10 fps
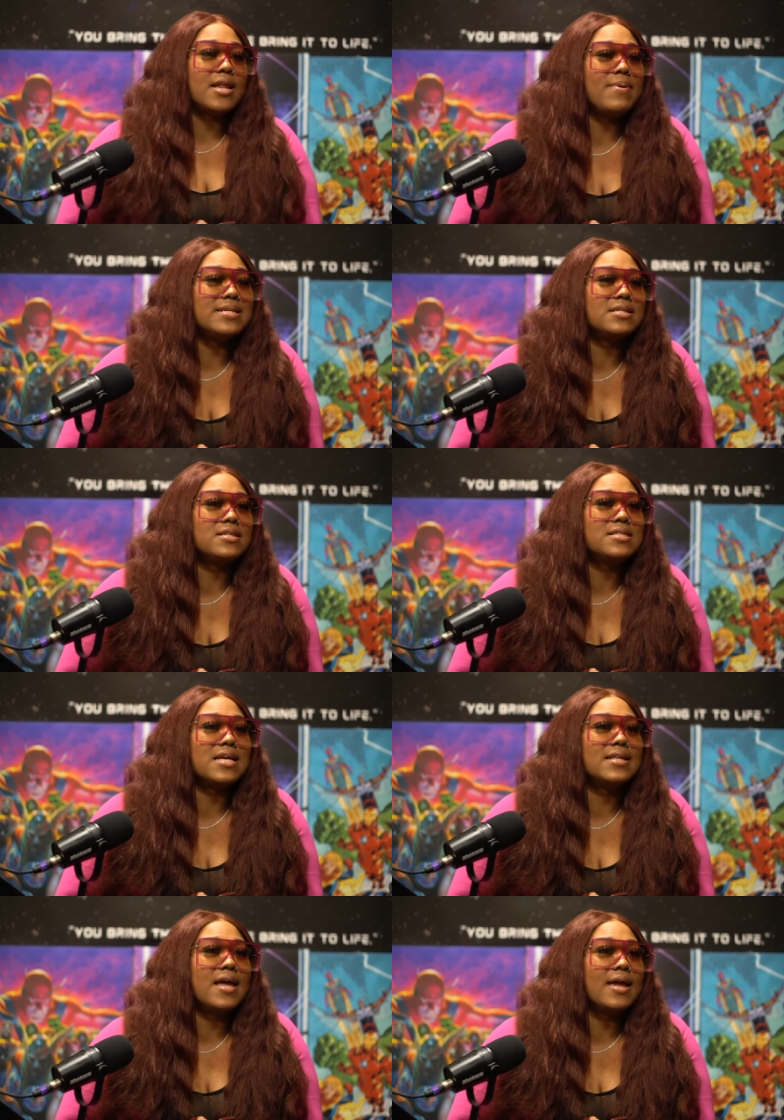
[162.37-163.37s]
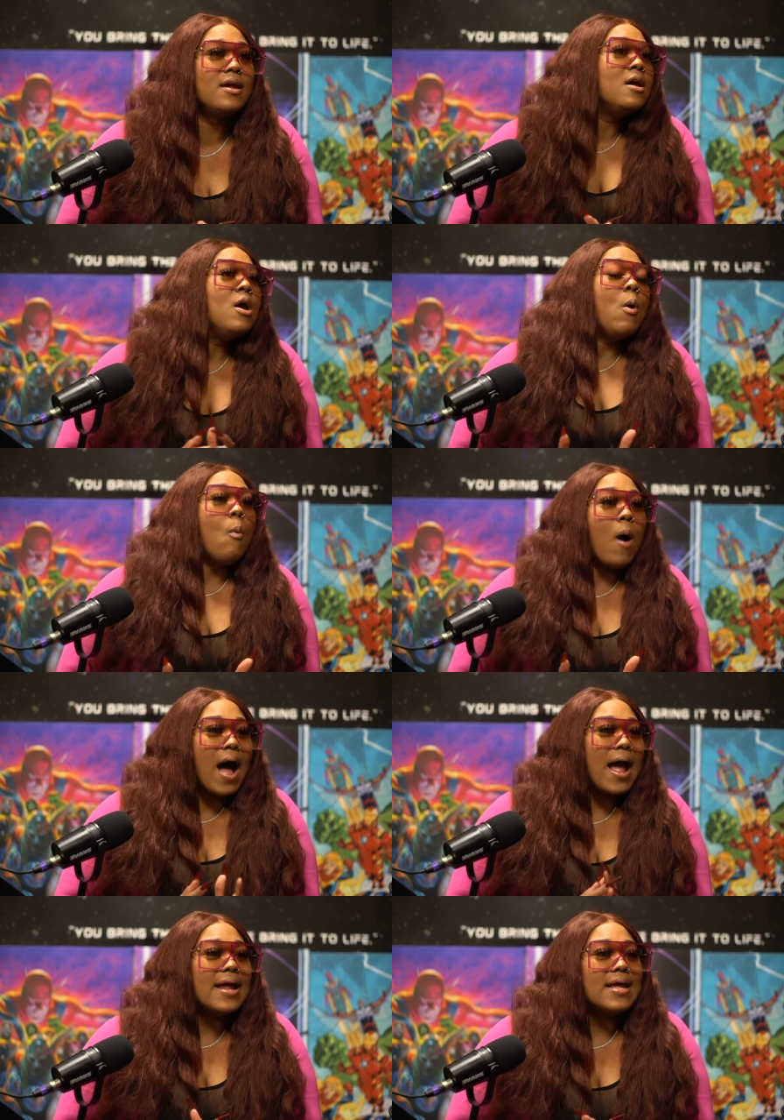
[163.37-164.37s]
He basically said like,
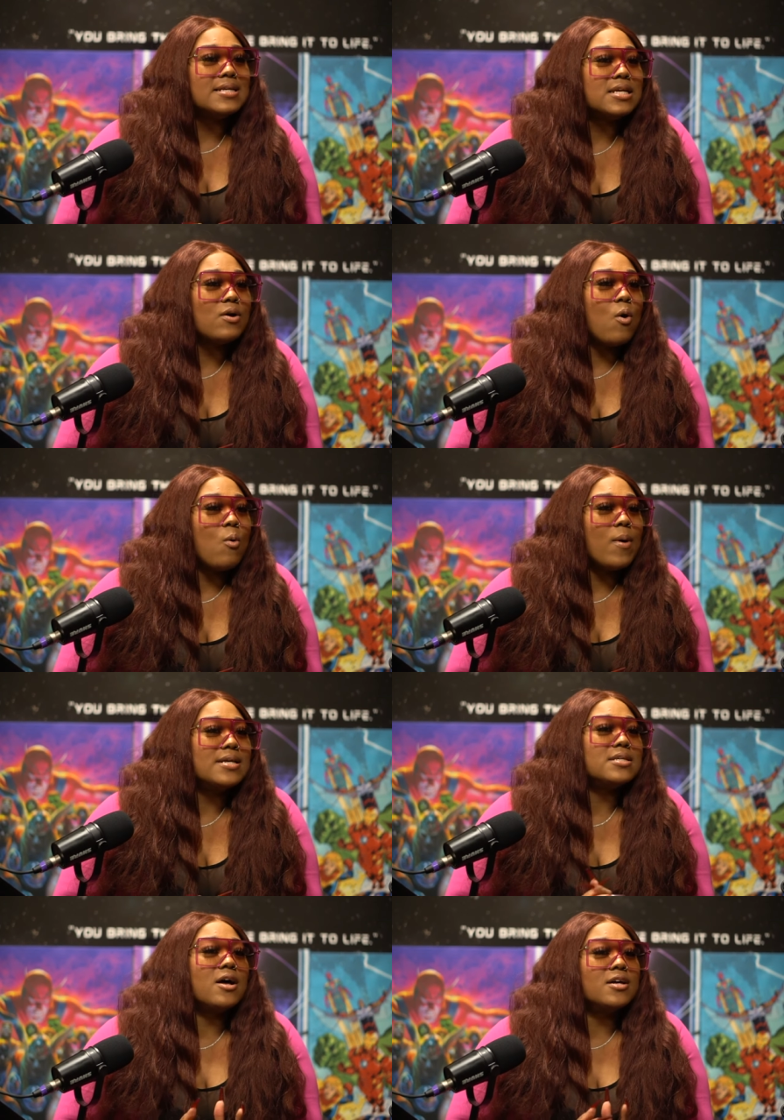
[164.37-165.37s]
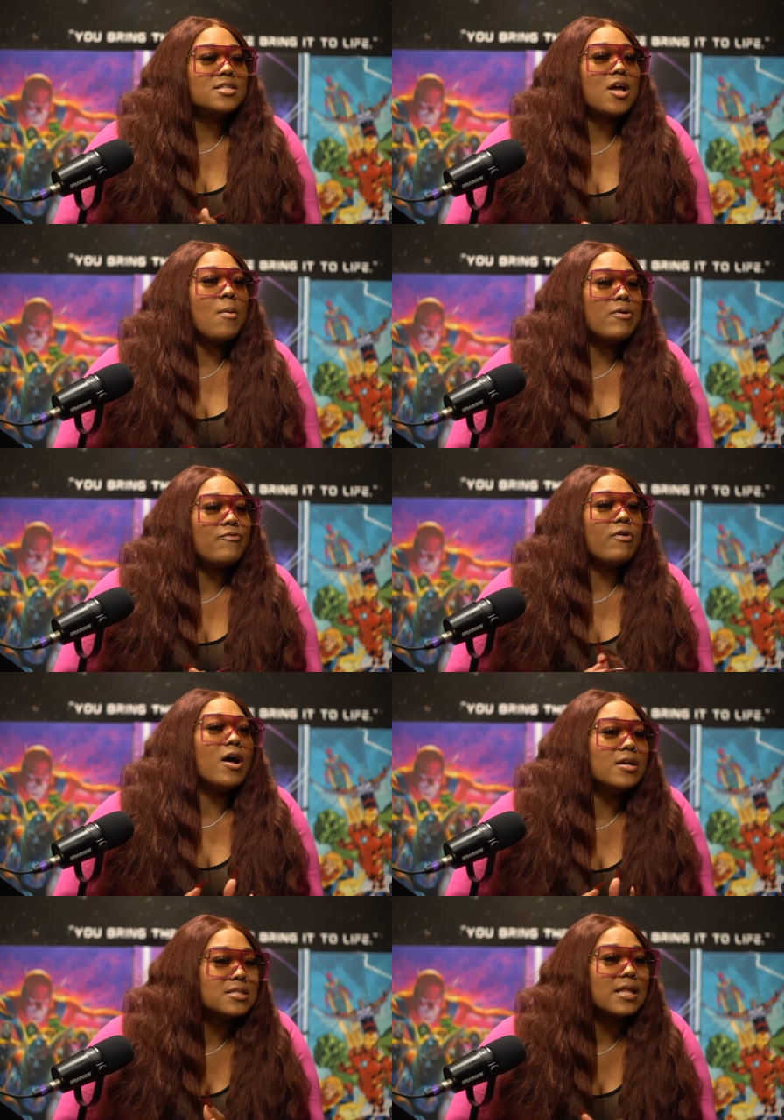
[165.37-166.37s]
why is it always us coming for
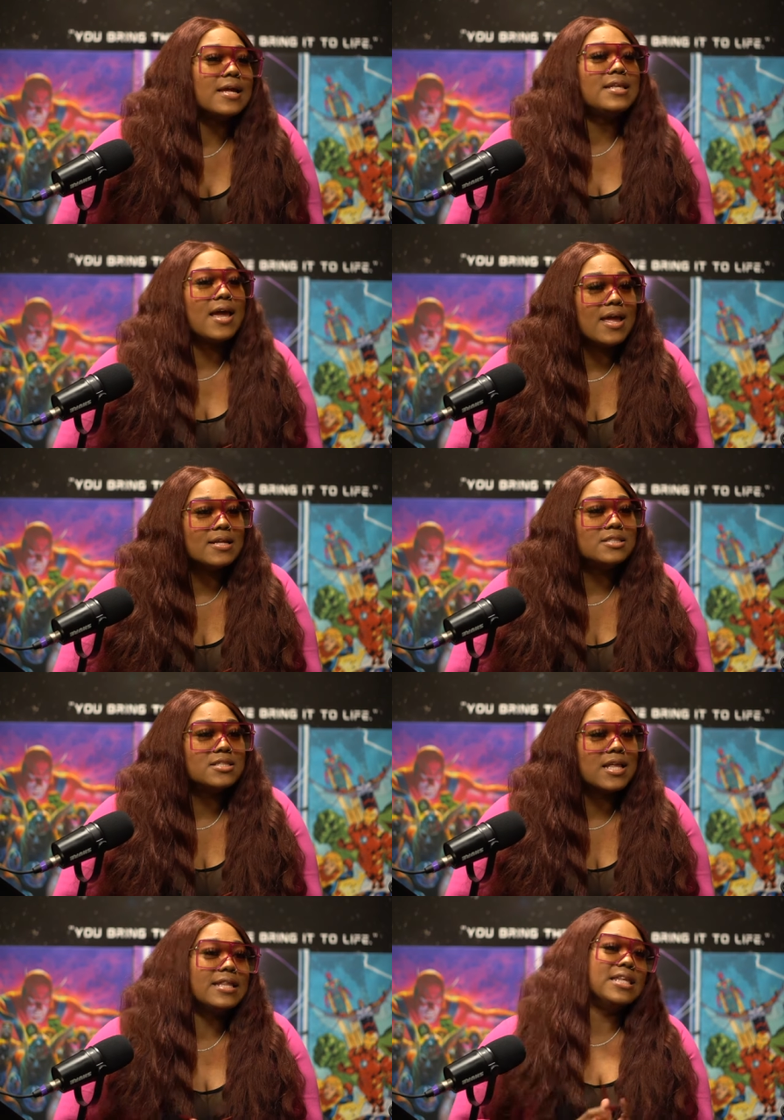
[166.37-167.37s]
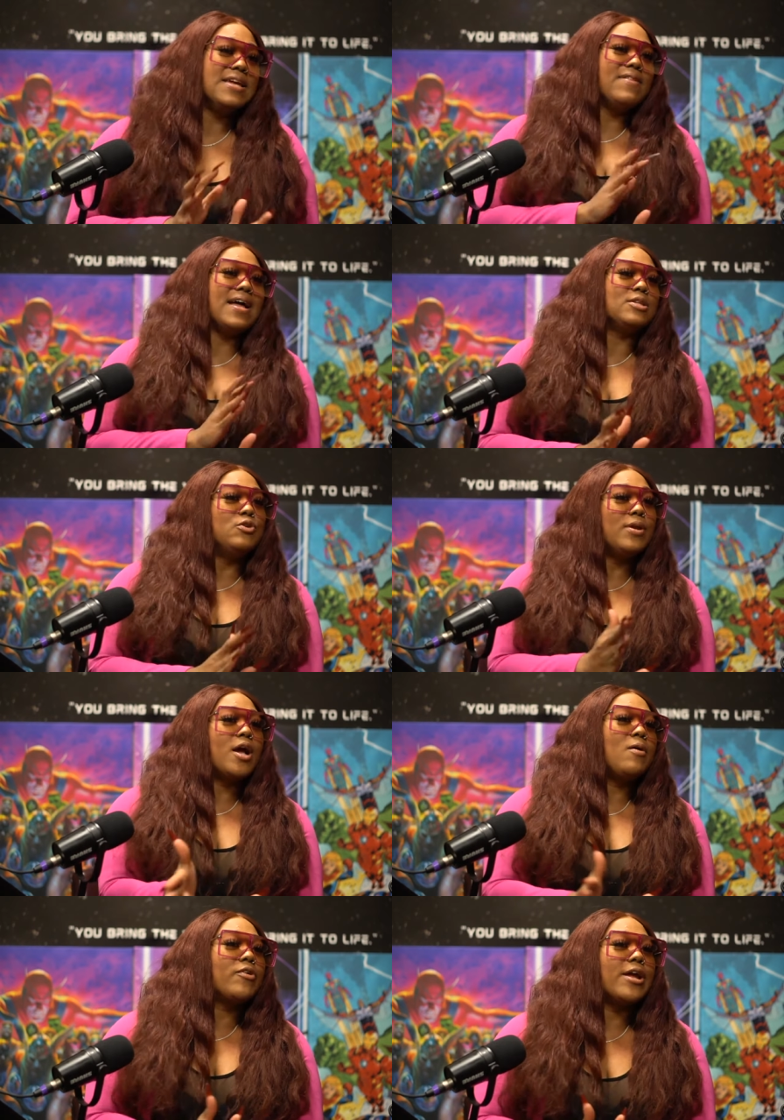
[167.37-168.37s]
us? Like, dang, just like leave that. You didn't
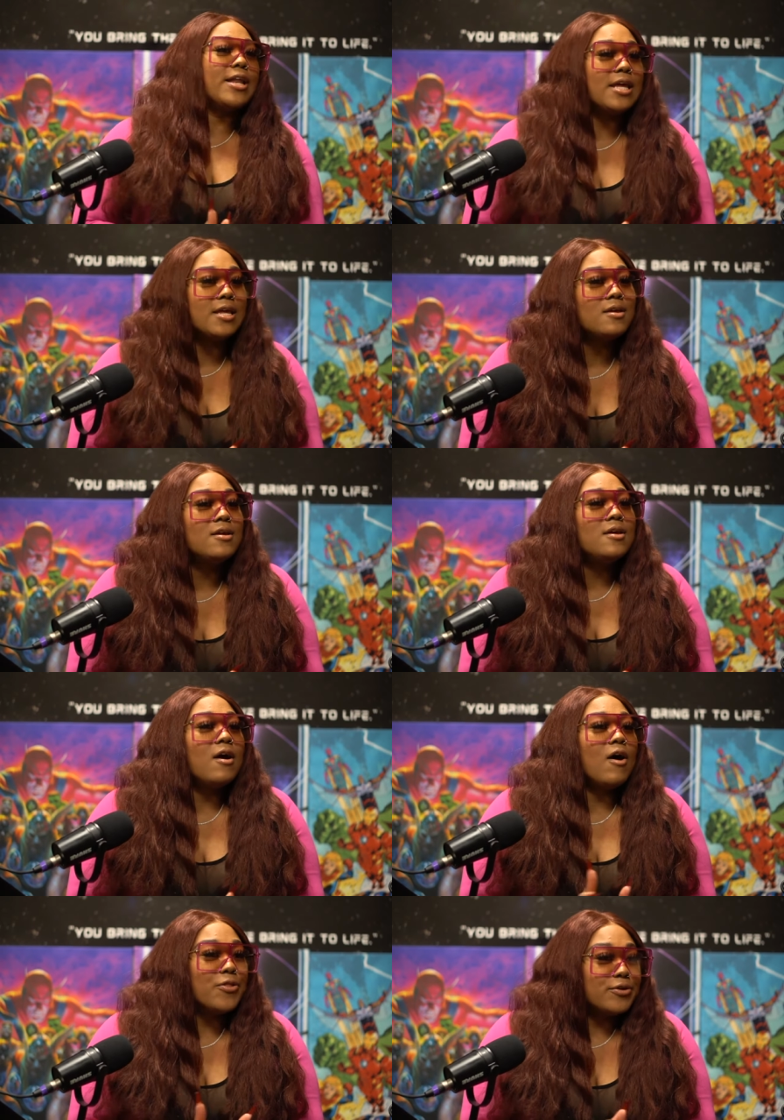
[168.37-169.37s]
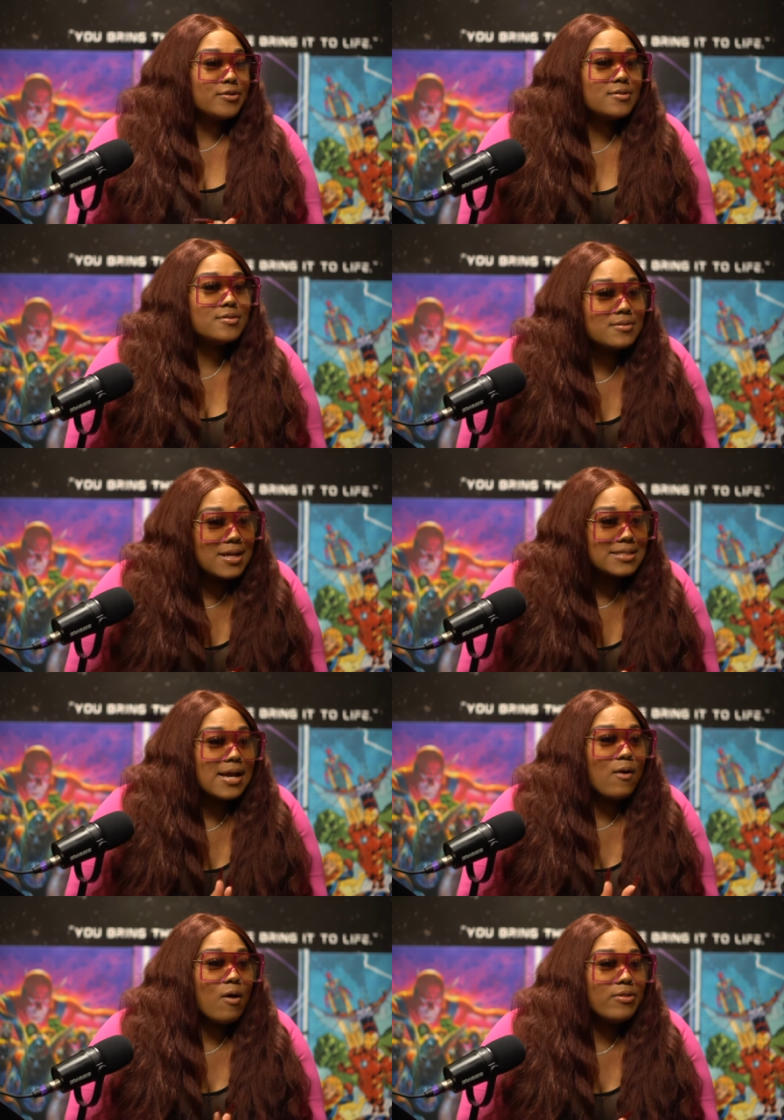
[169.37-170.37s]
come for any others, as I
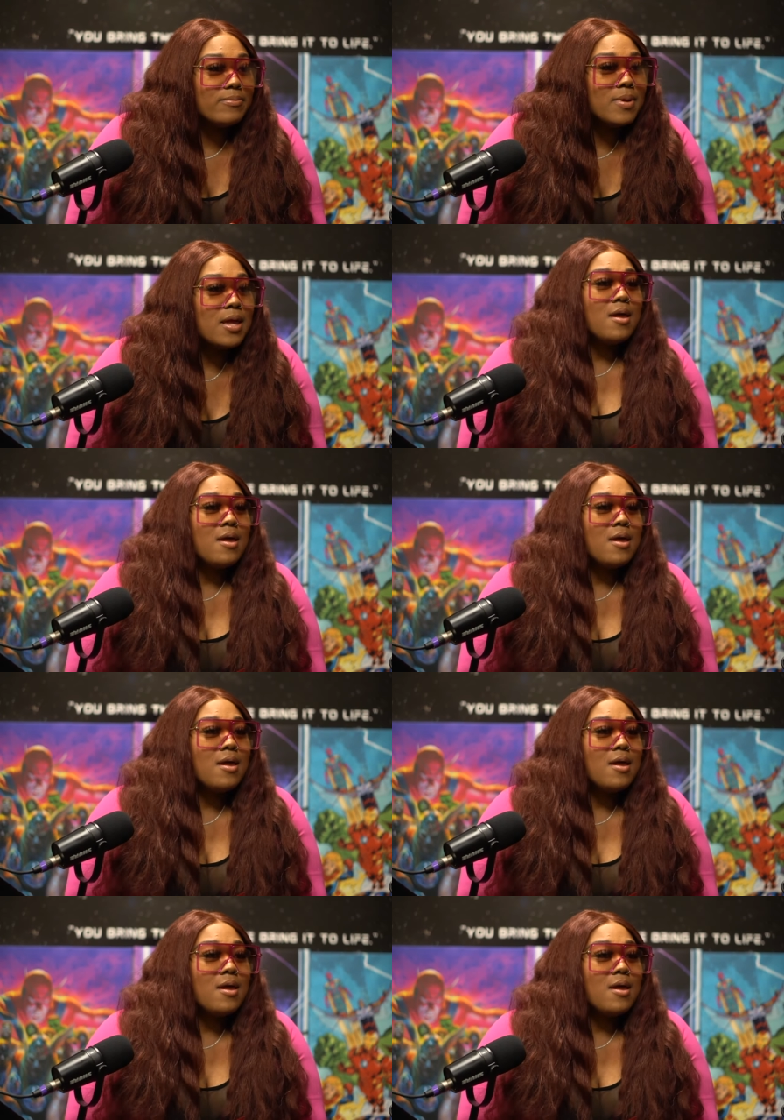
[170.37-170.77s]
call them.